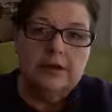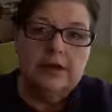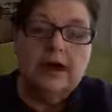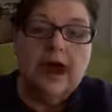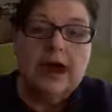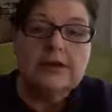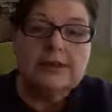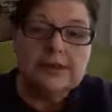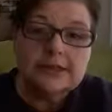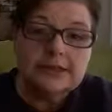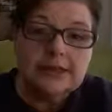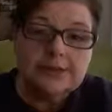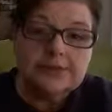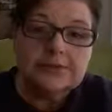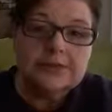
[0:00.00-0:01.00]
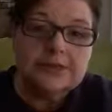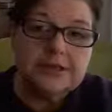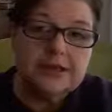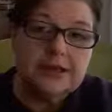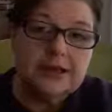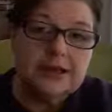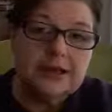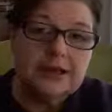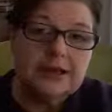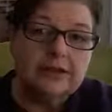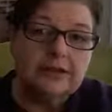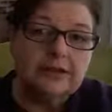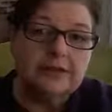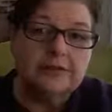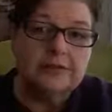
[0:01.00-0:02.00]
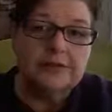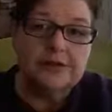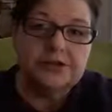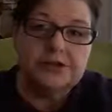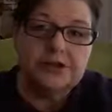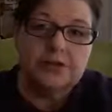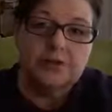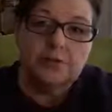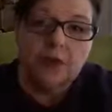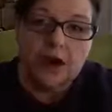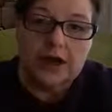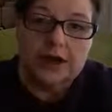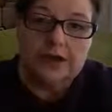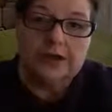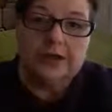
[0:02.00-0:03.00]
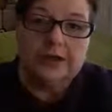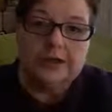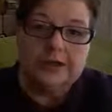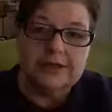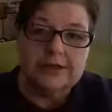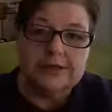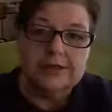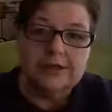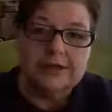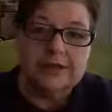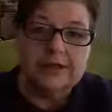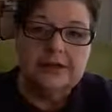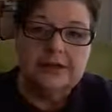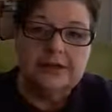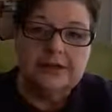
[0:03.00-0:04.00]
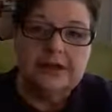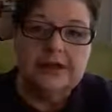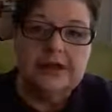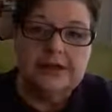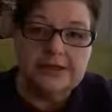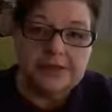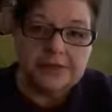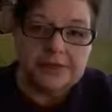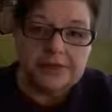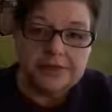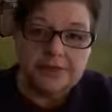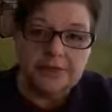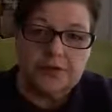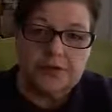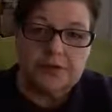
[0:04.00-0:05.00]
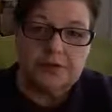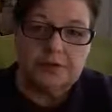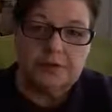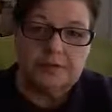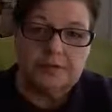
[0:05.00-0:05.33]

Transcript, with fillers: Has He let you see a clear vision of what it is that He sees for you?